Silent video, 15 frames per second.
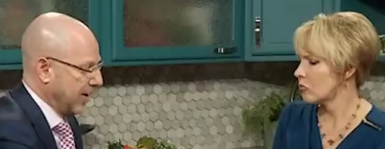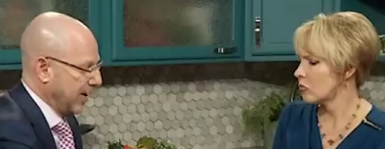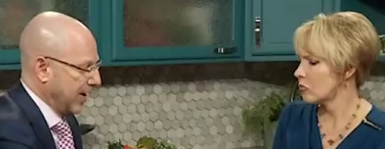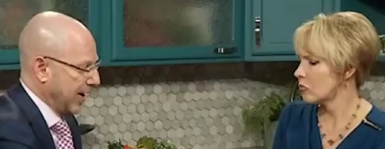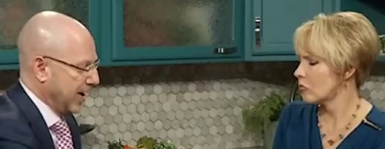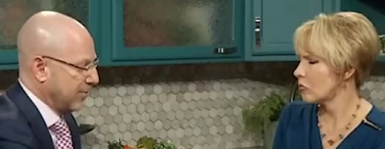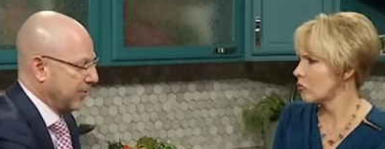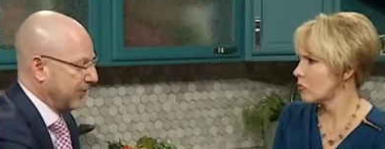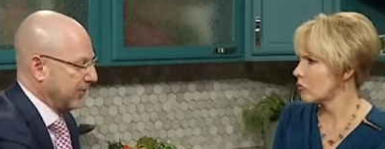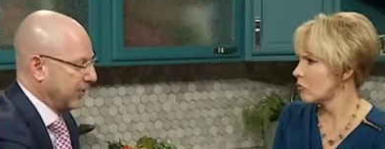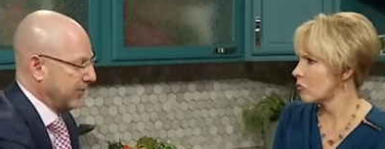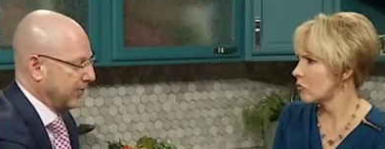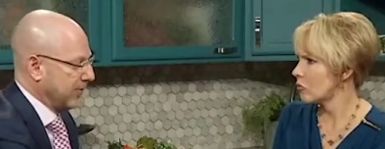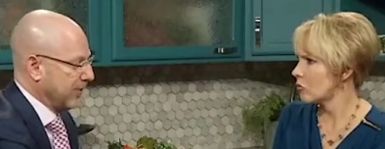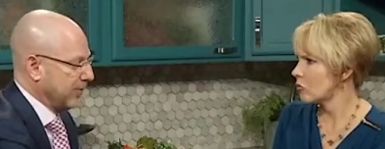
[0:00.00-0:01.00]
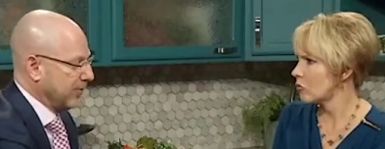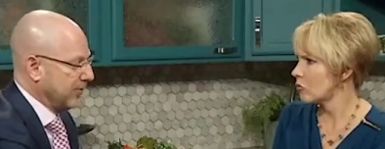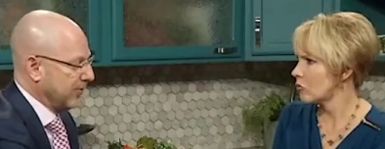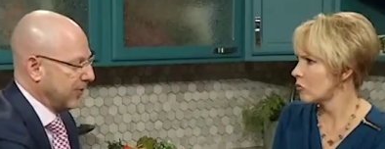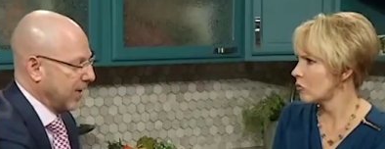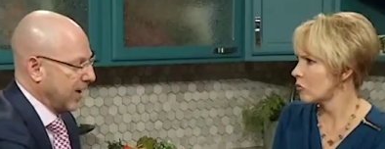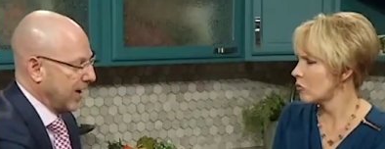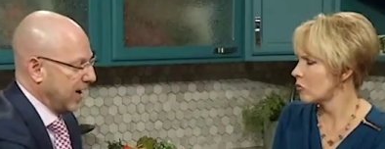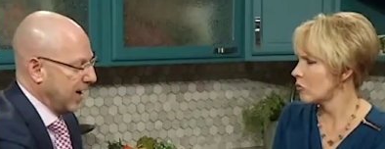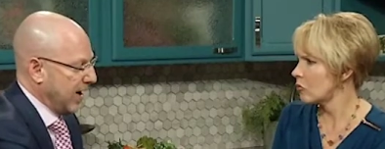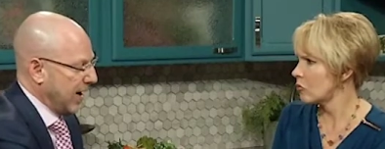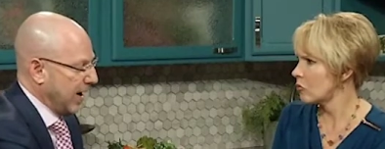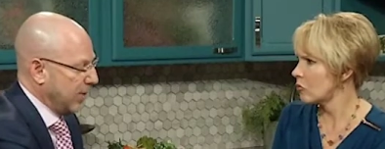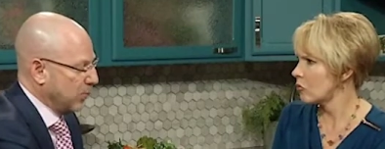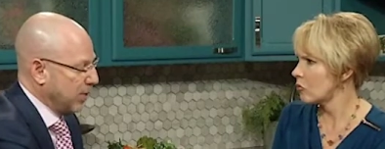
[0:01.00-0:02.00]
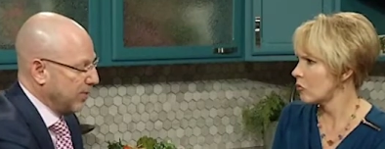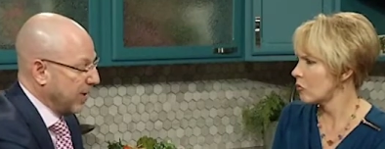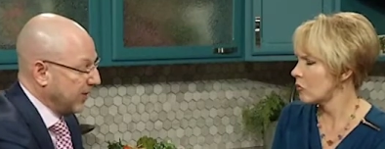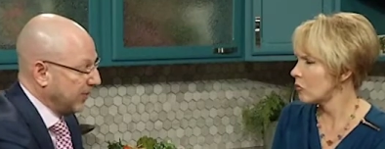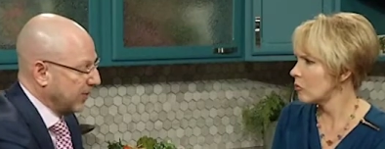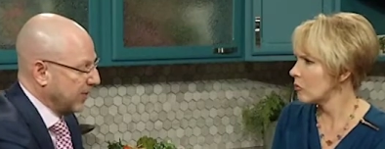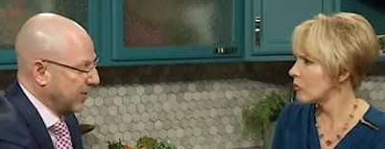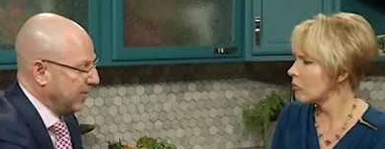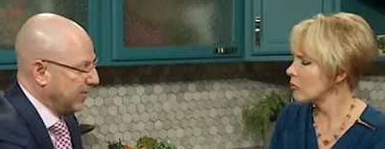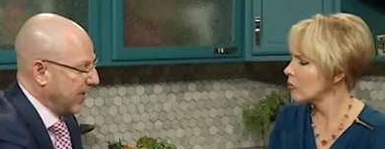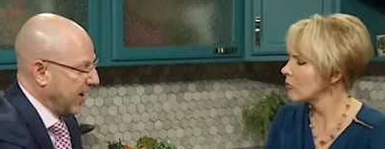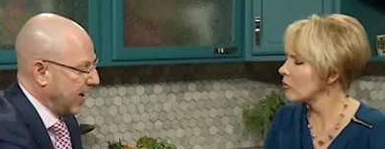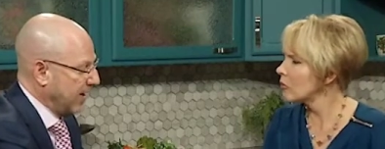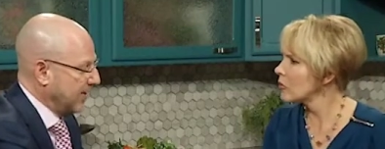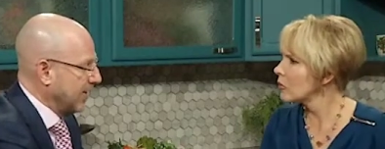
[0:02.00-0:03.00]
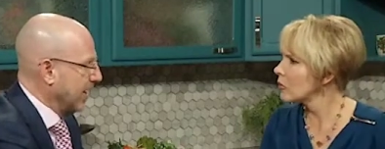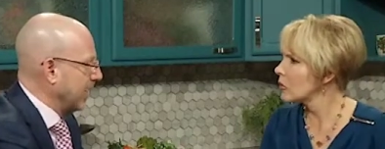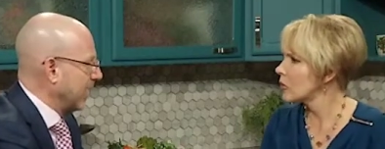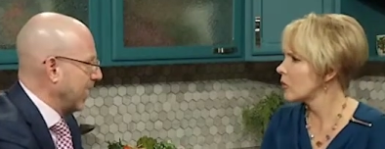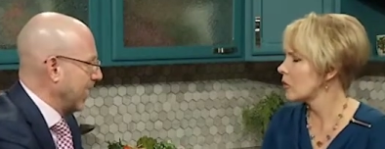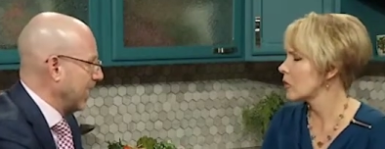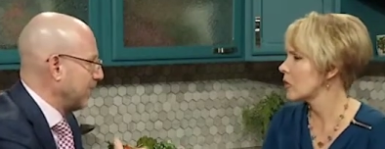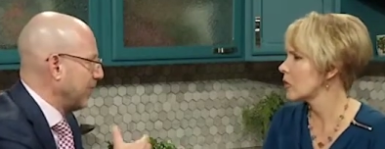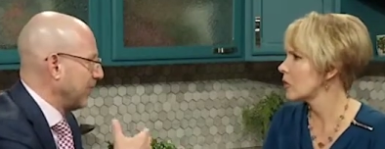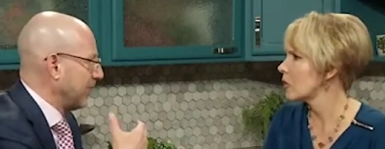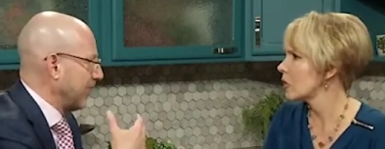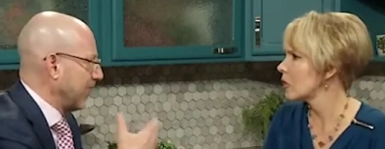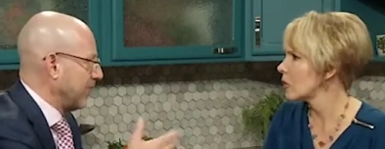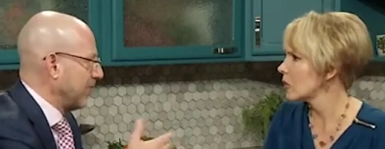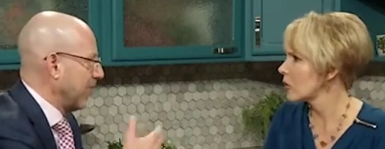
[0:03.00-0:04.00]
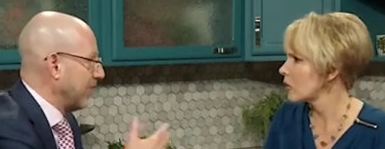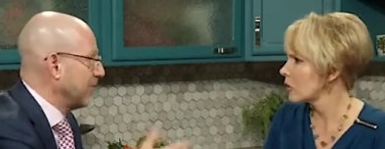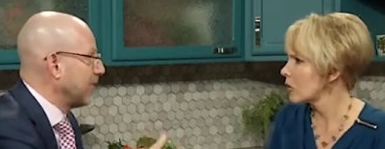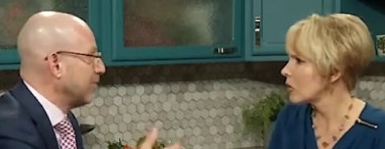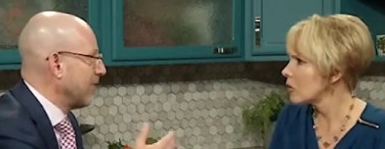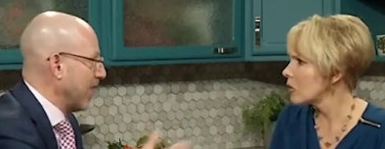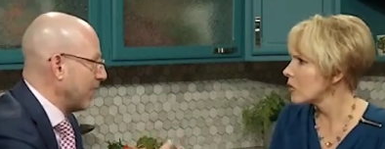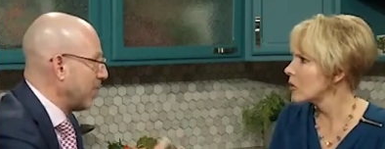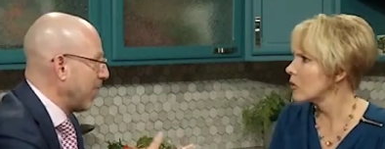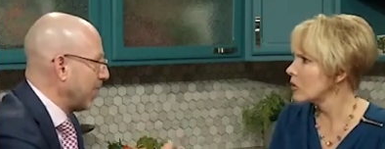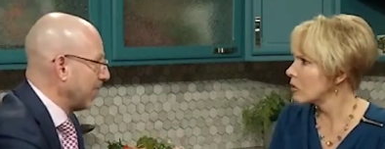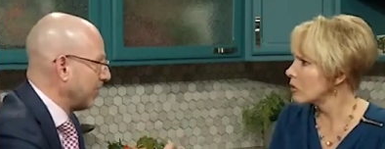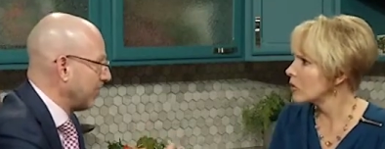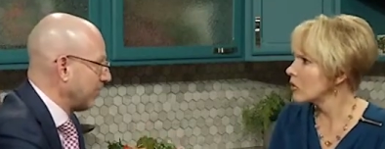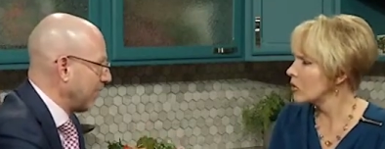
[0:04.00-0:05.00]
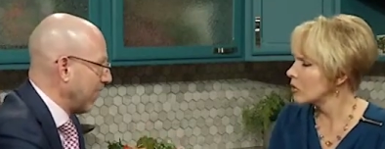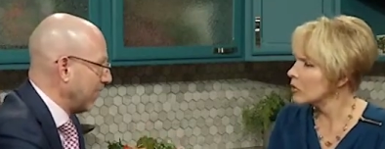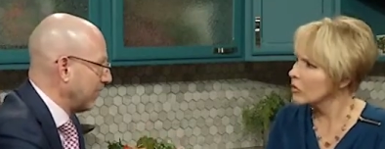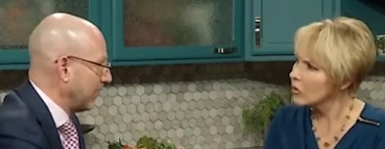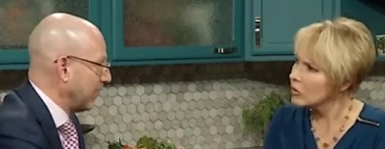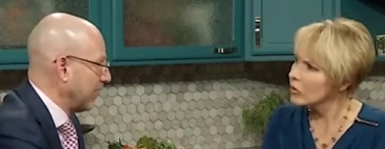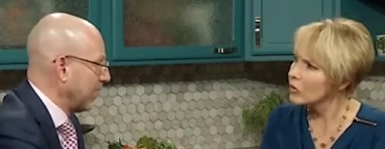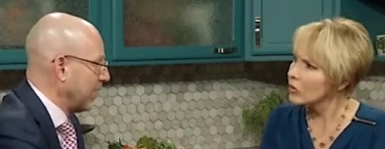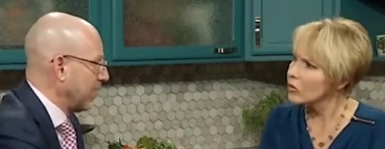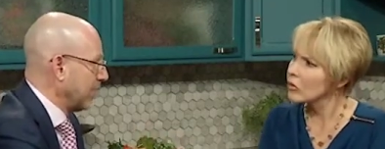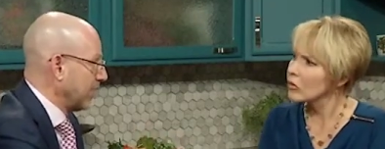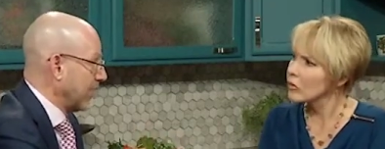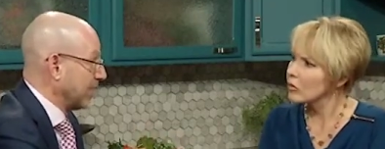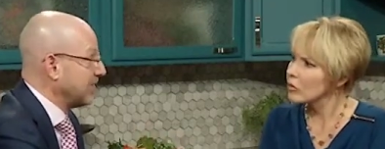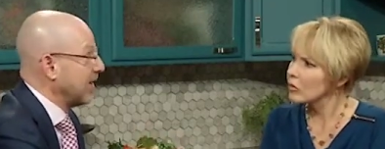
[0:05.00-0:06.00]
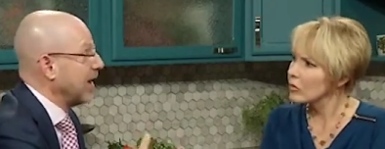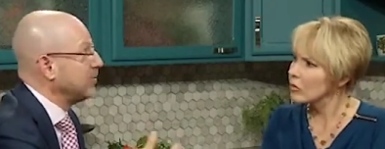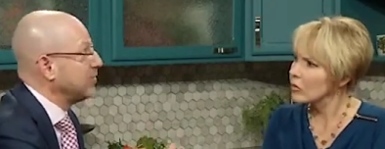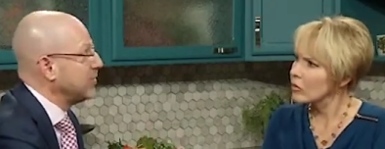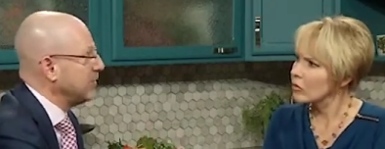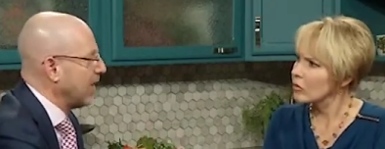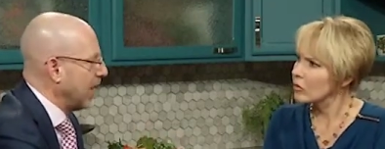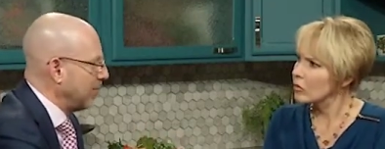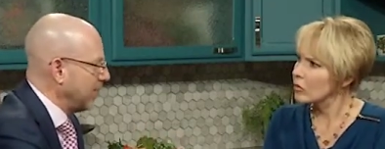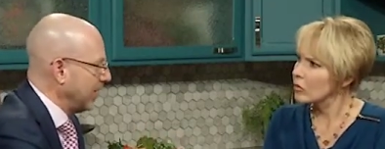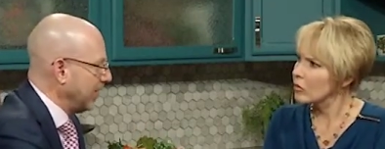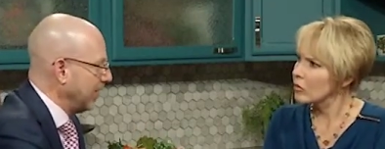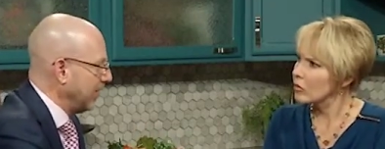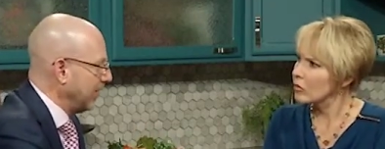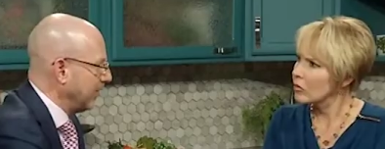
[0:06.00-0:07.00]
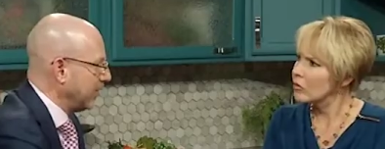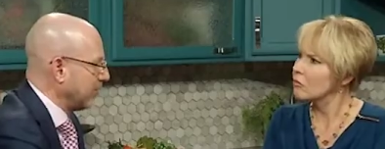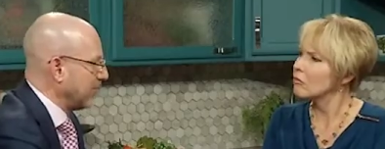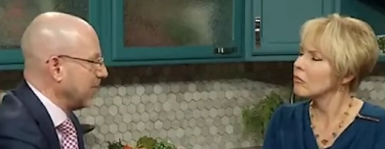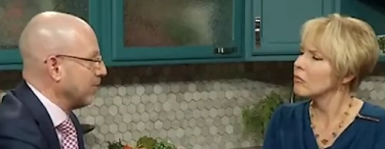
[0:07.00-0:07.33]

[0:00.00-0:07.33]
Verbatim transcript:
Speaker 1: uh, animal systems. And we basically find that animals that are under metabolic stress, like type 2 diabetes or